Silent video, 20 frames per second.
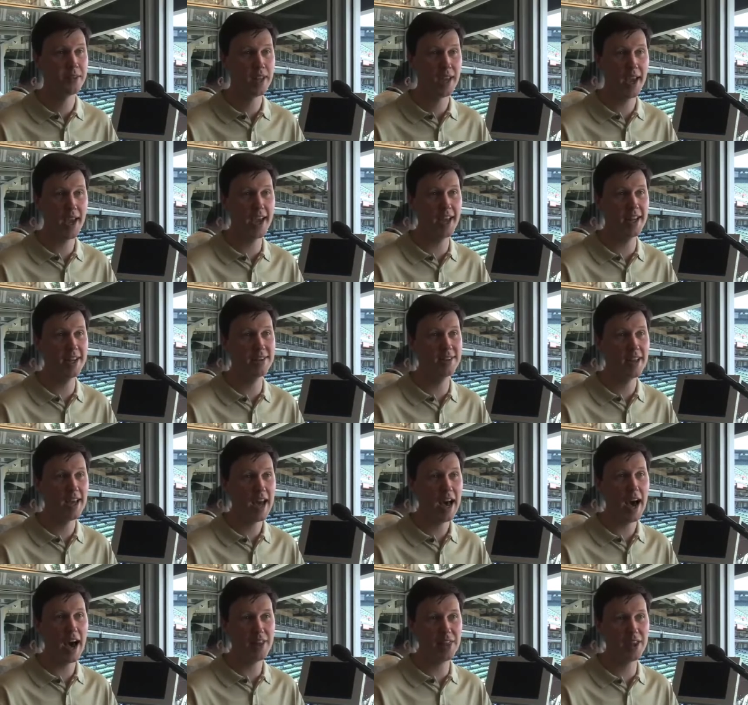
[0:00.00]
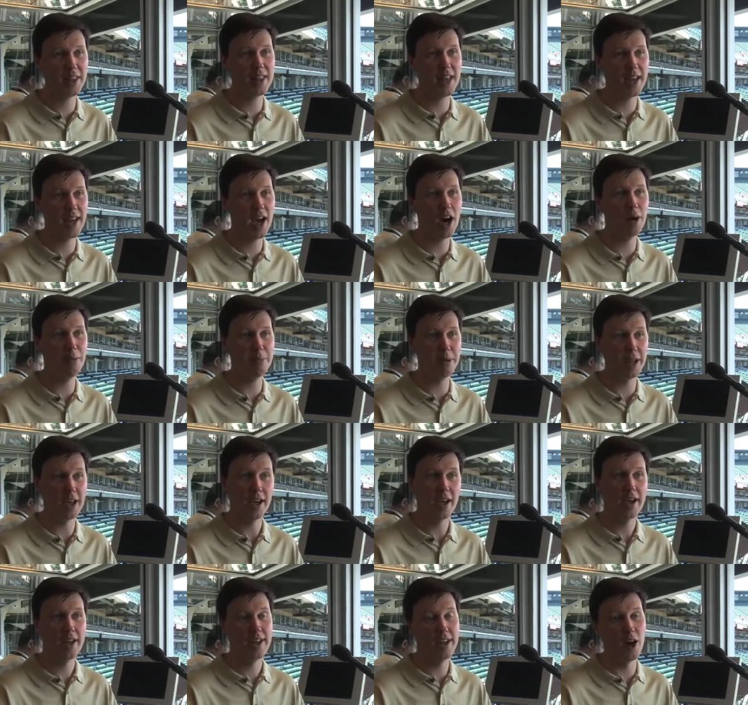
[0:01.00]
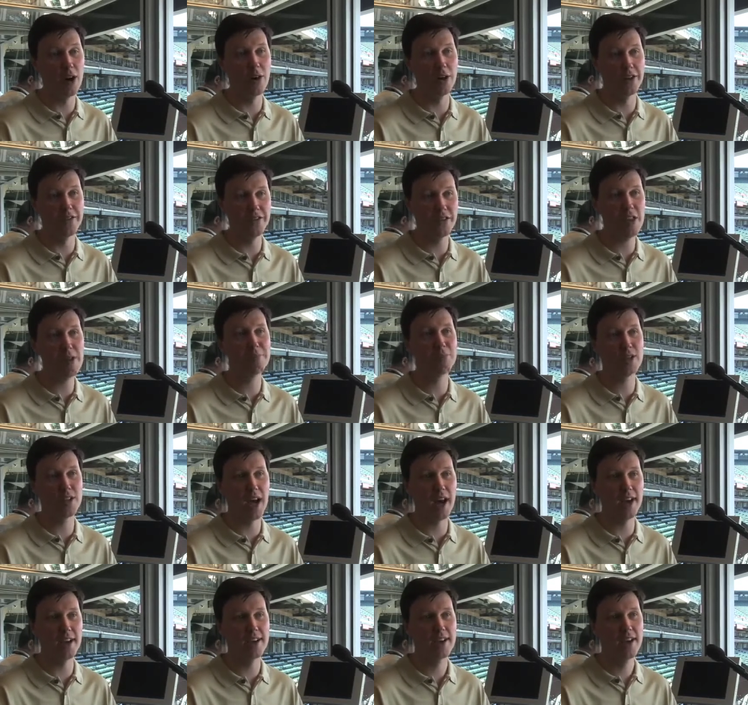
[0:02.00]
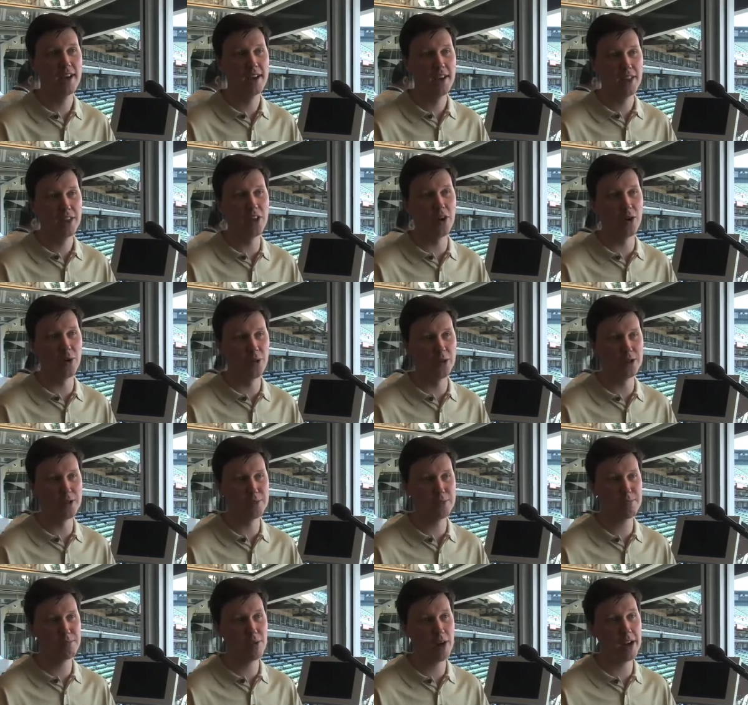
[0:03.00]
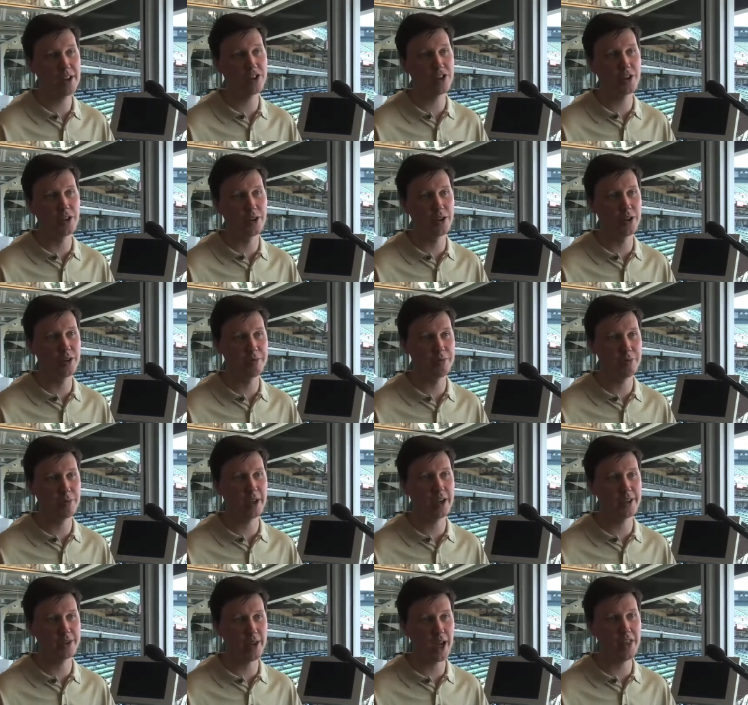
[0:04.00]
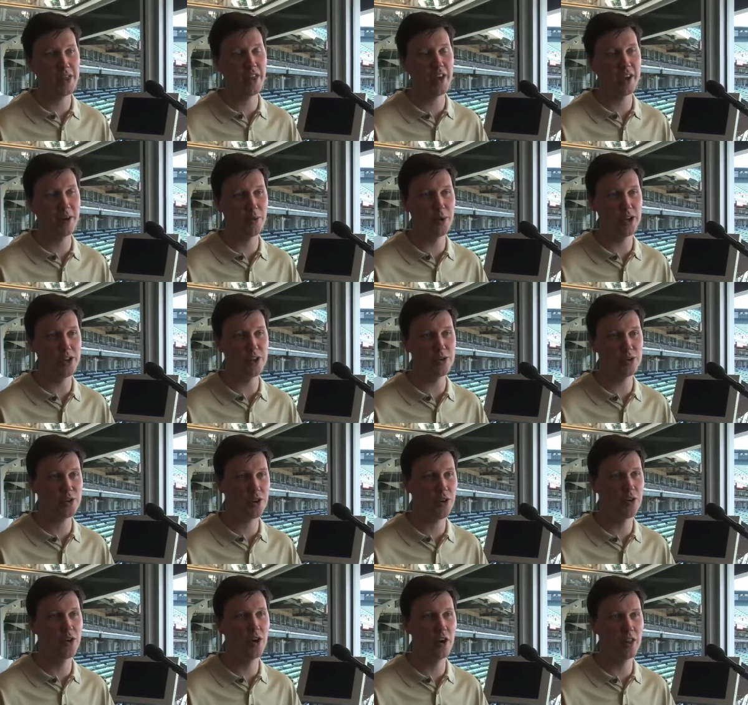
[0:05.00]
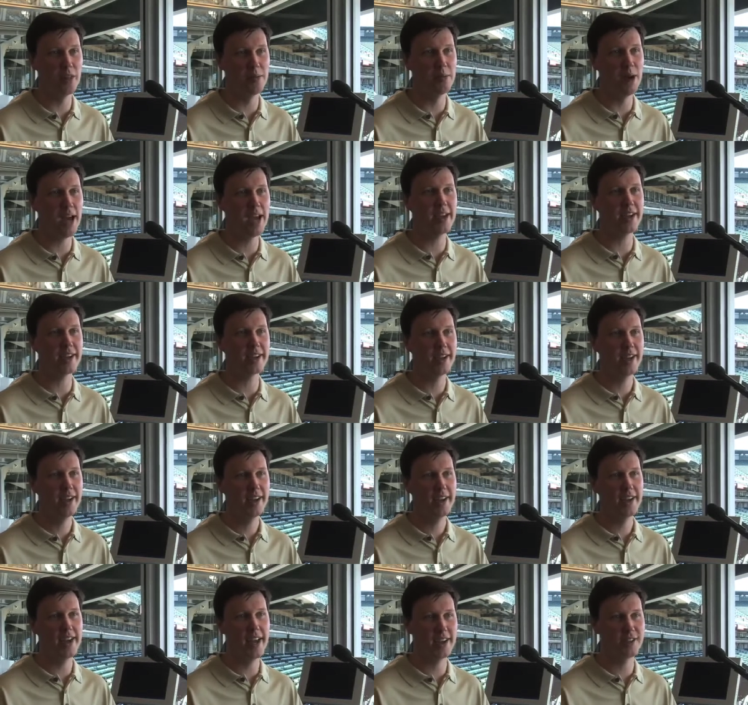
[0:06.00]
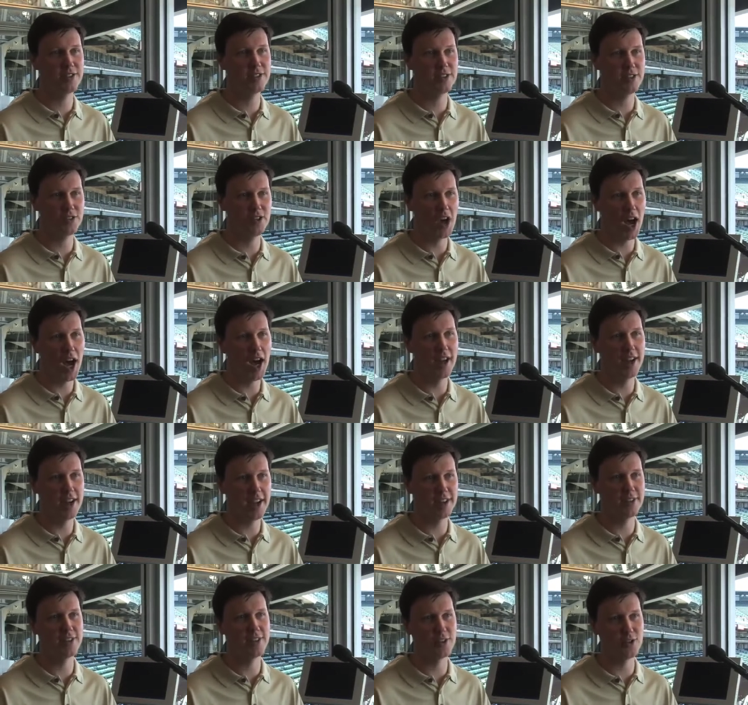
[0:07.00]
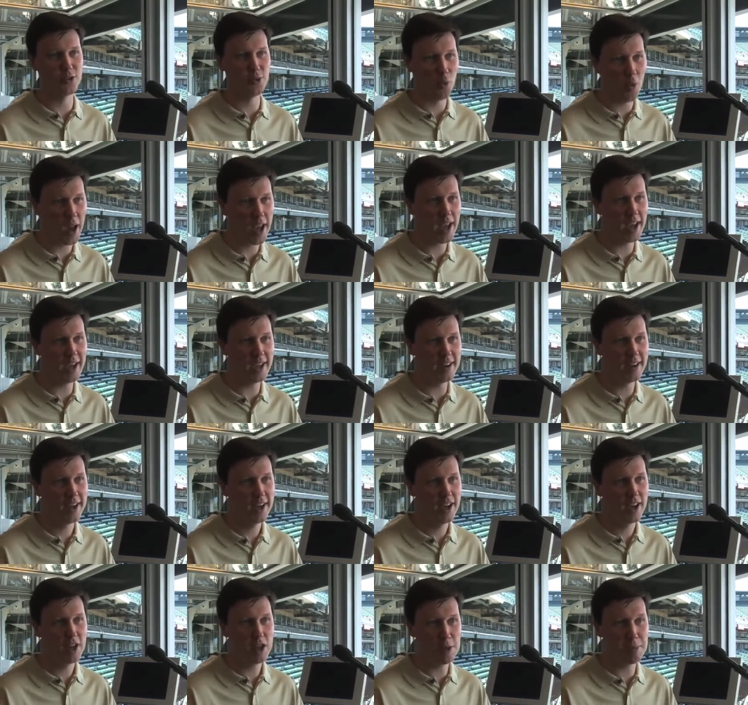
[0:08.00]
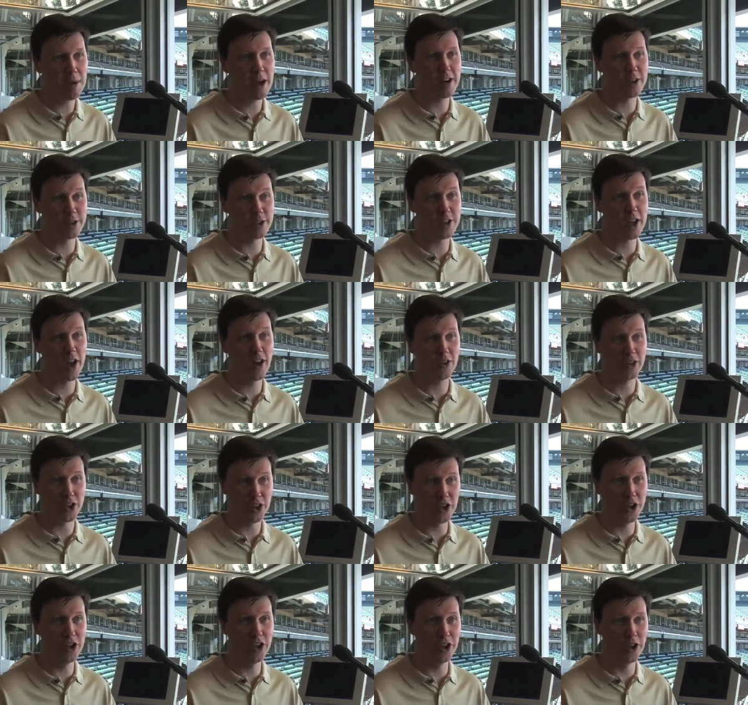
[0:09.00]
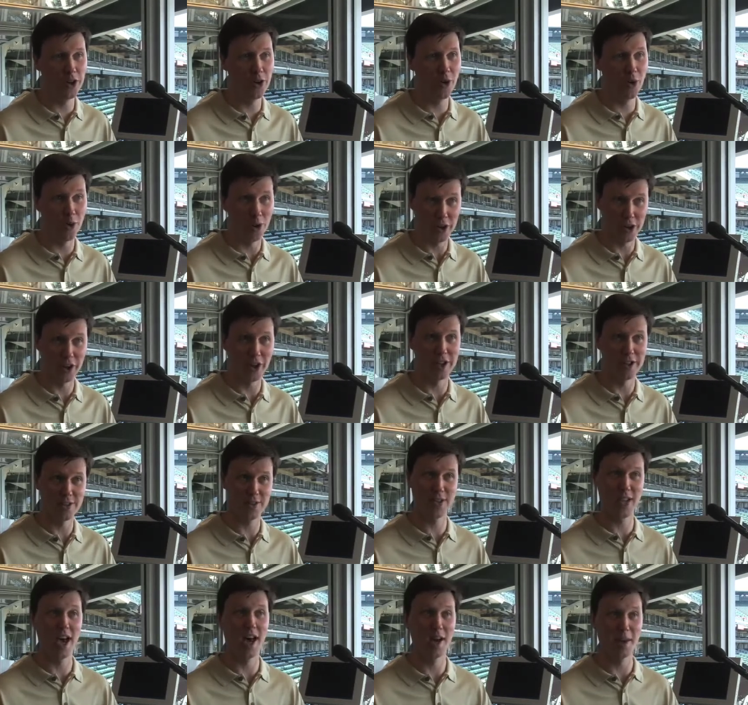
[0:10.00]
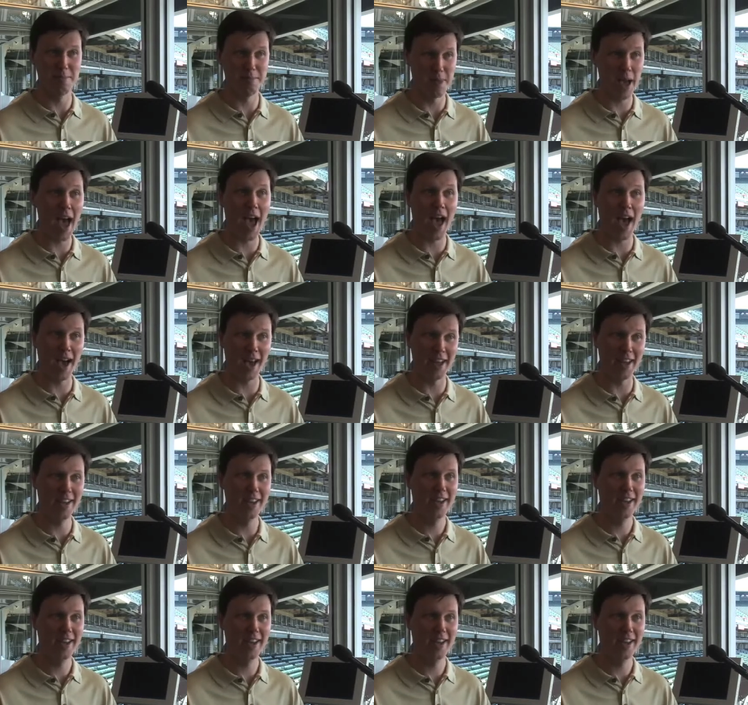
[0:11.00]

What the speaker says: And I think that helped me. Now, on the flip side, there was pressure because I think when you turn on the mic next to John, next to Dwayne, you better sound good or you're going to sound bad.